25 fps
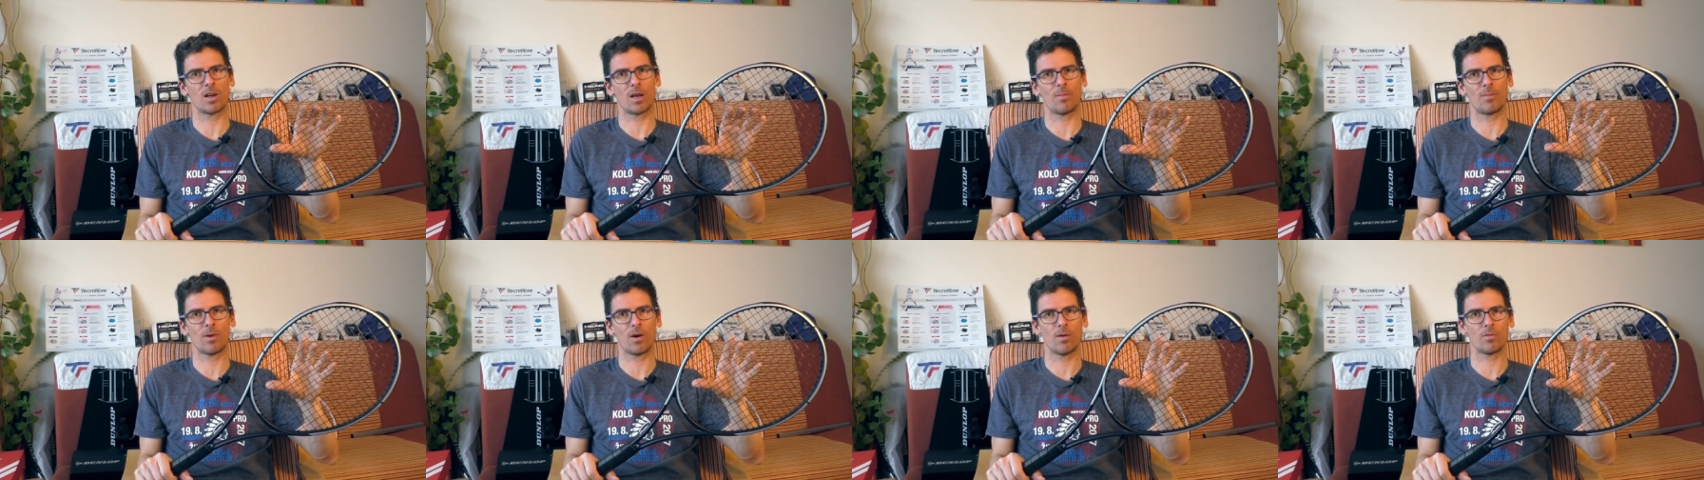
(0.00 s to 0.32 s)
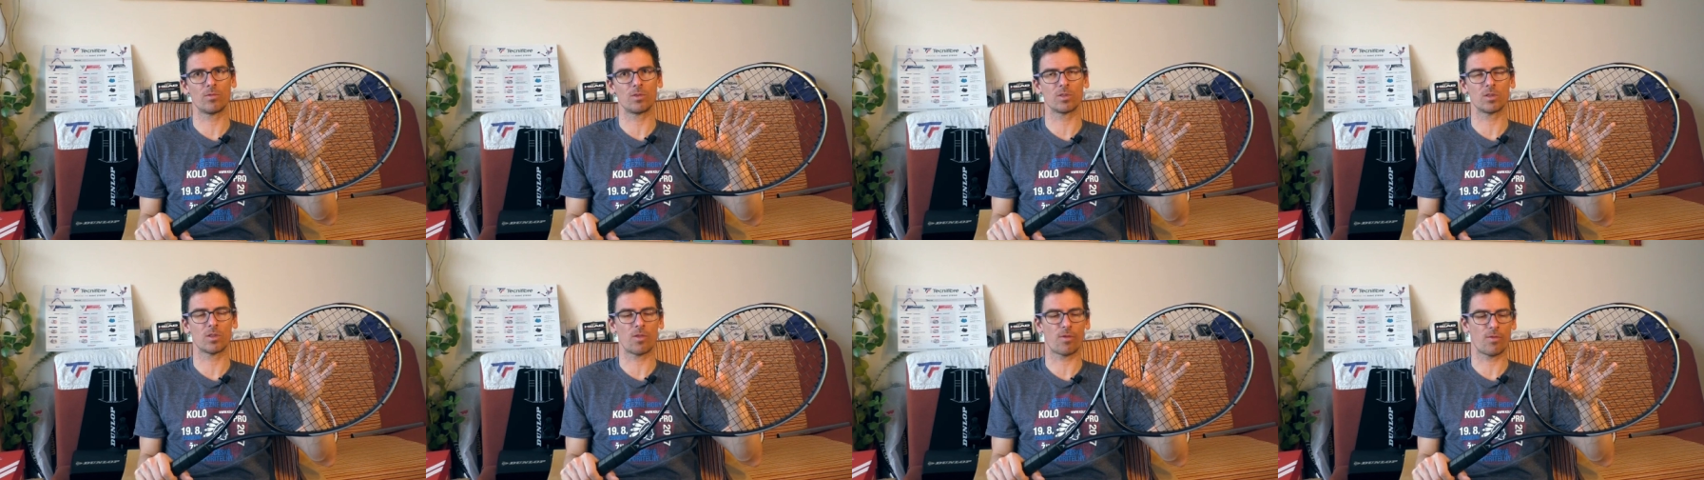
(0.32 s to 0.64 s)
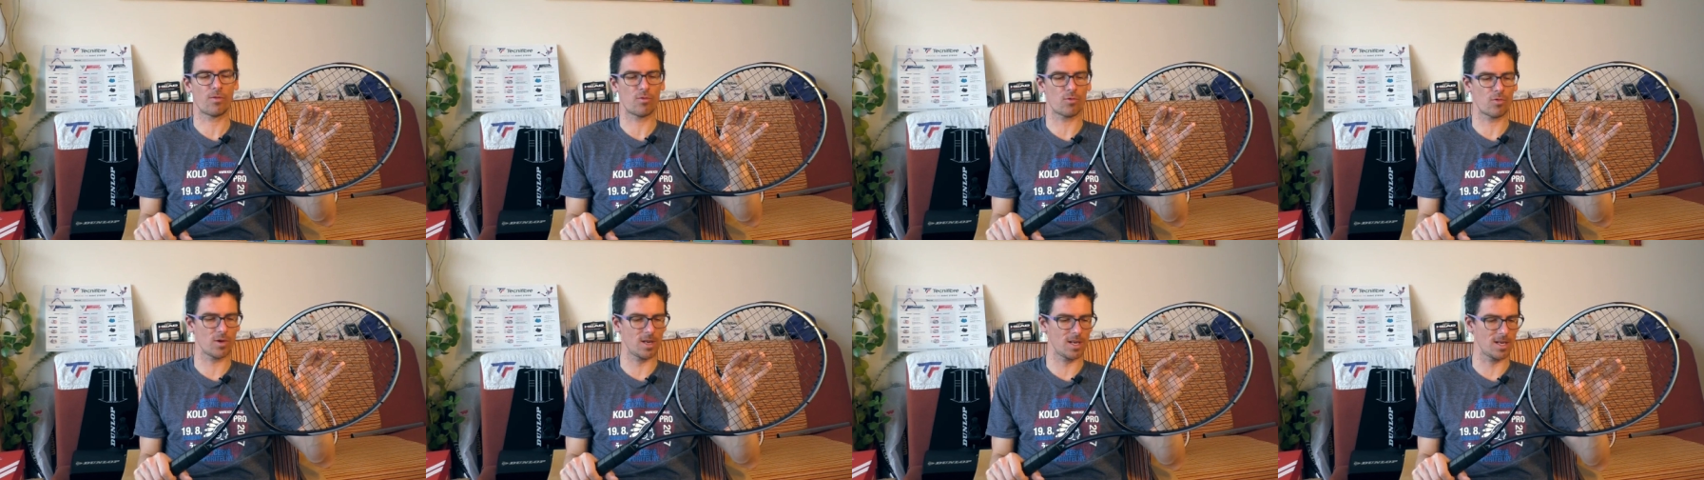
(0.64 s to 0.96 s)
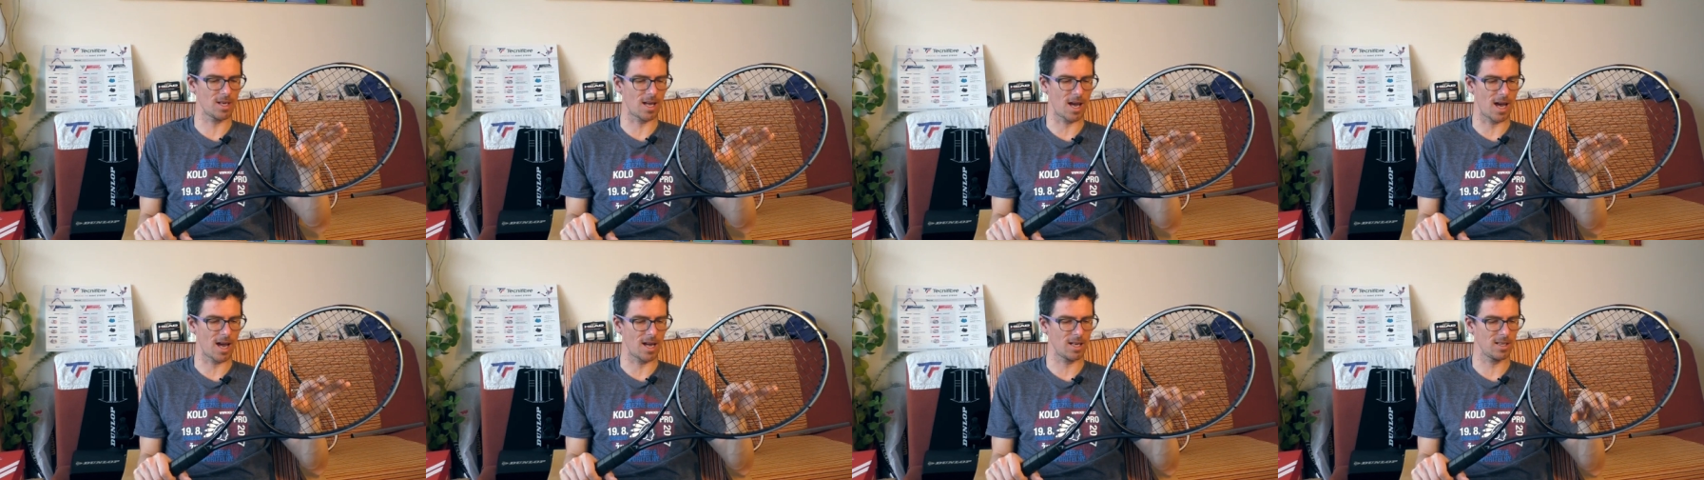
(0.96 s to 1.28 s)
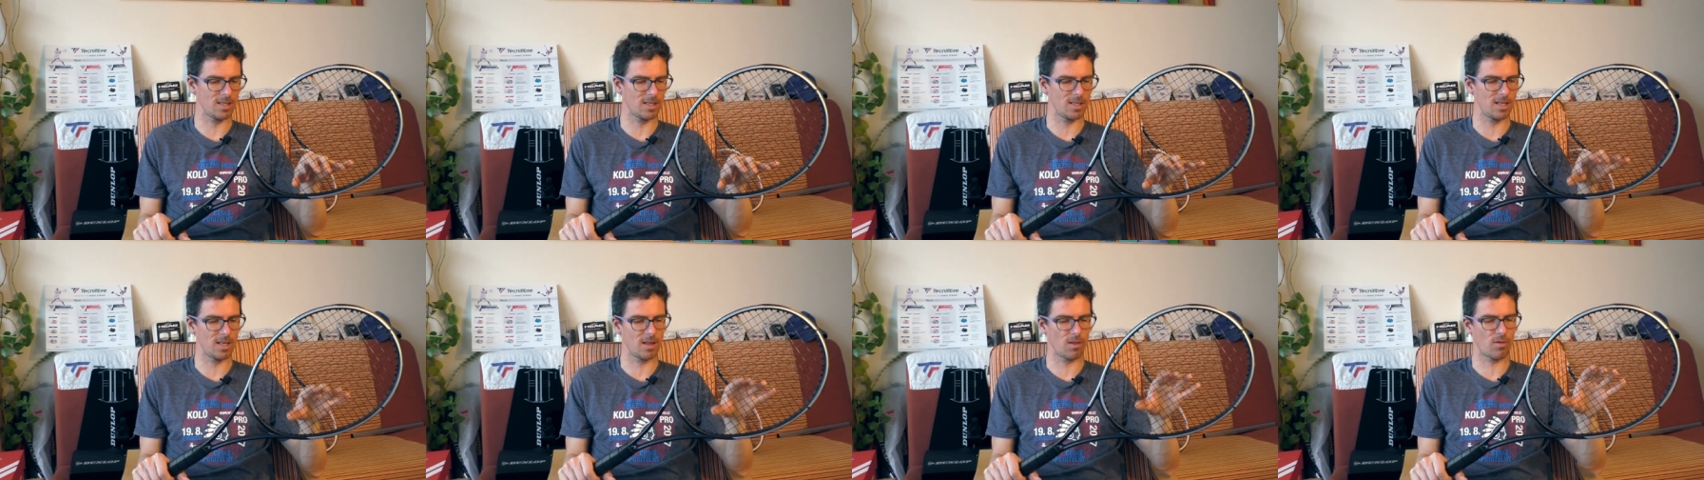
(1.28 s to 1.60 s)
about the
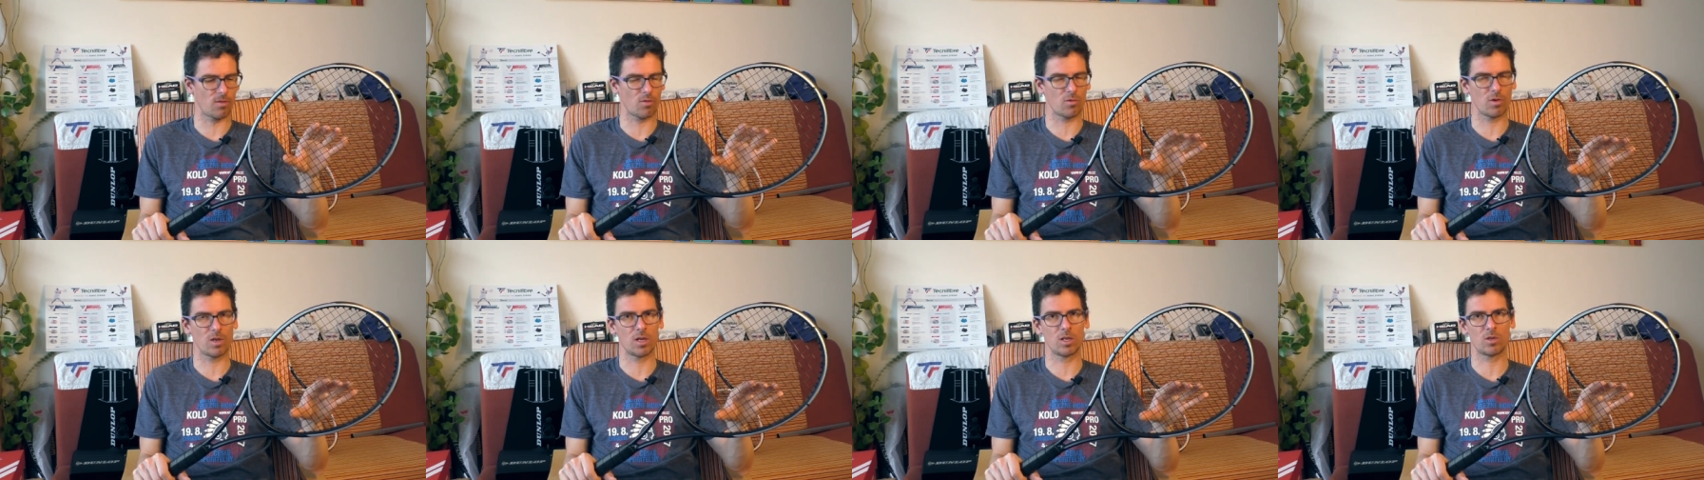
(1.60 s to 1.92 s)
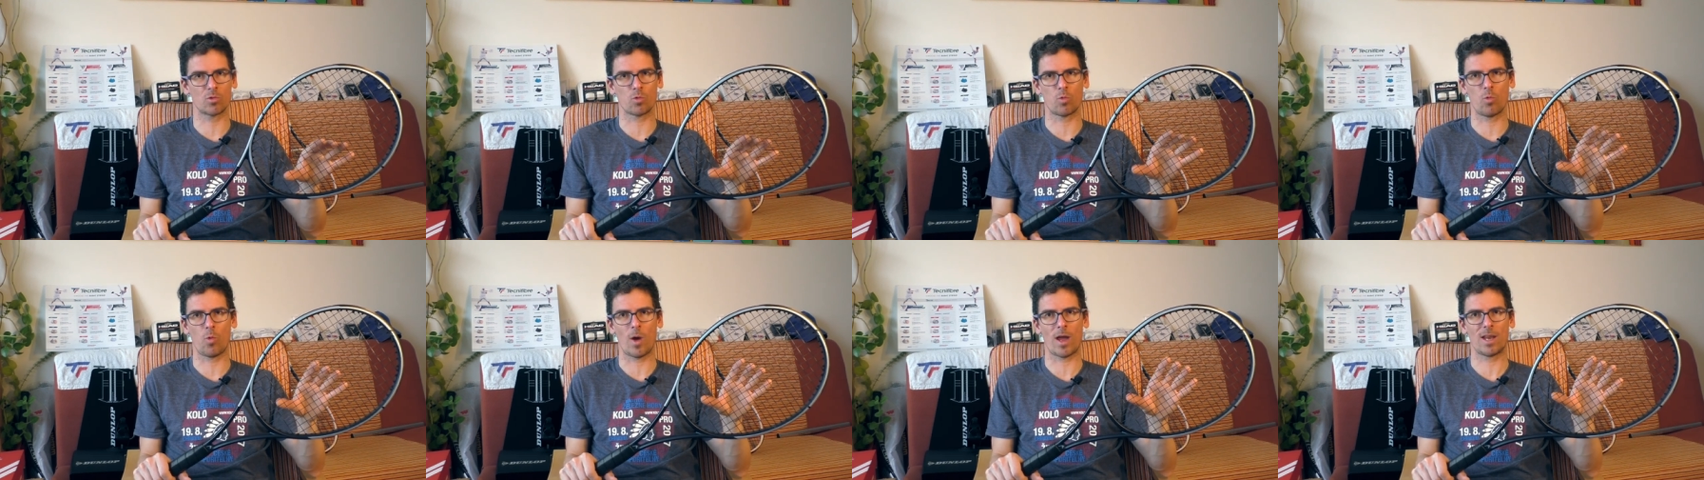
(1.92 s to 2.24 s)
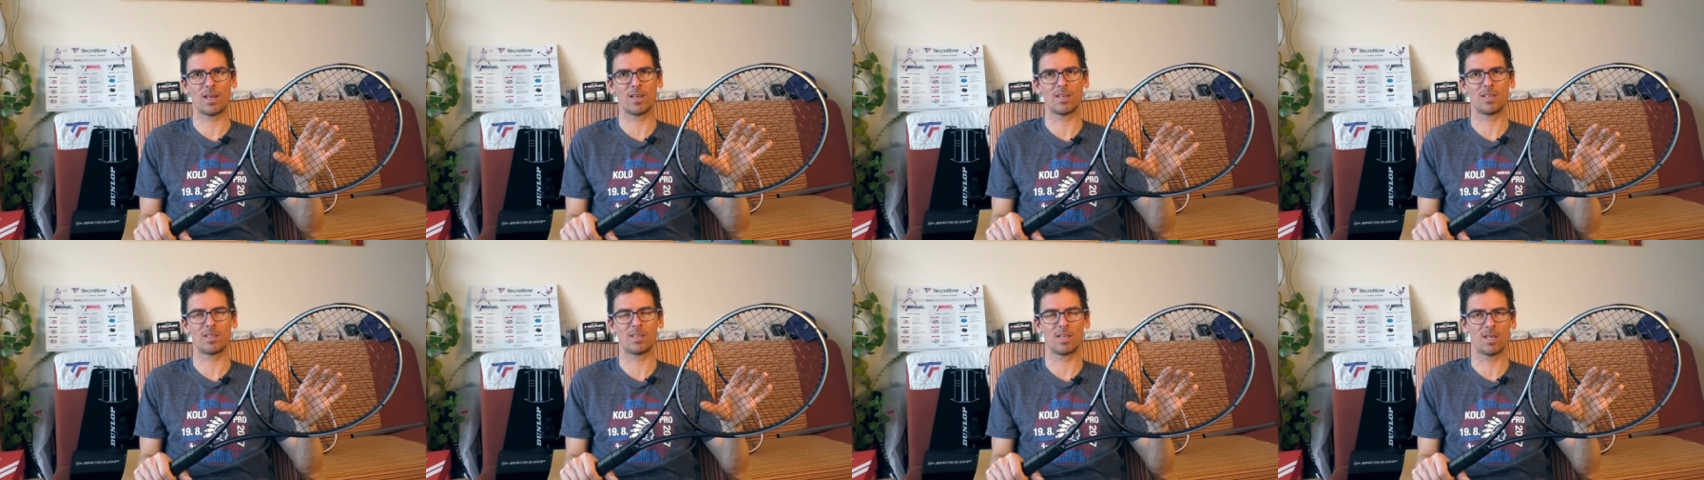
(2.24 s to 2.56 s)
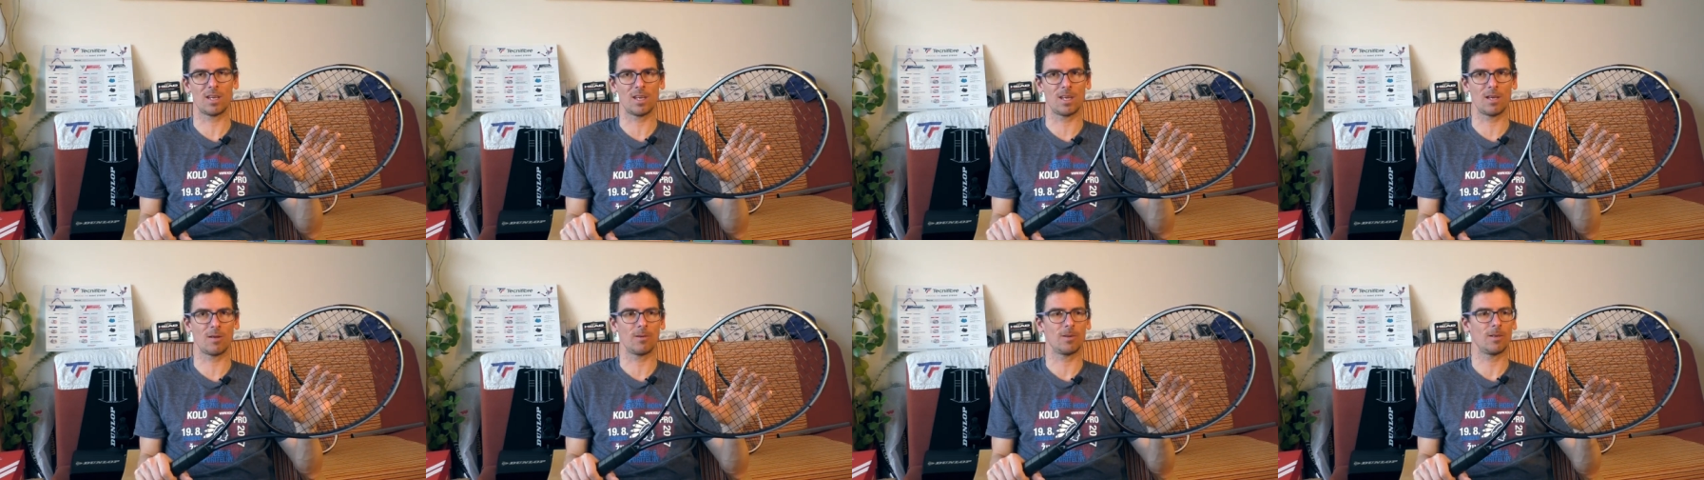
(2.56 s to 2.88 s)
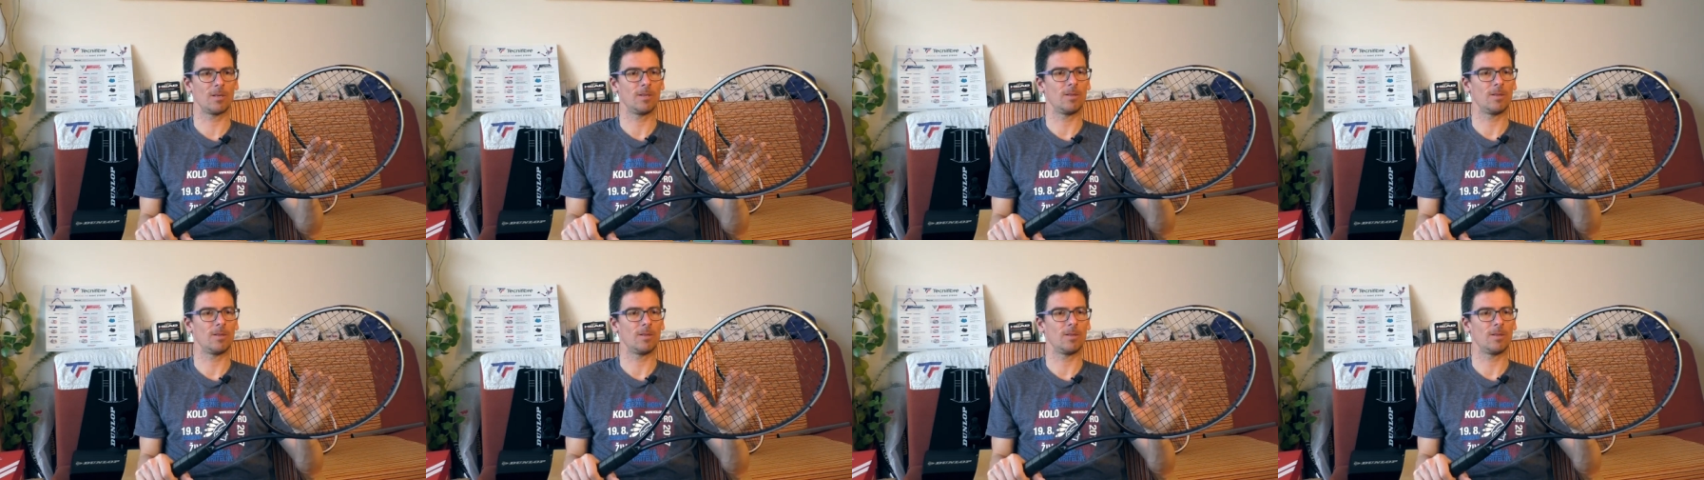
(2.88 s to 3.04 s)
319 320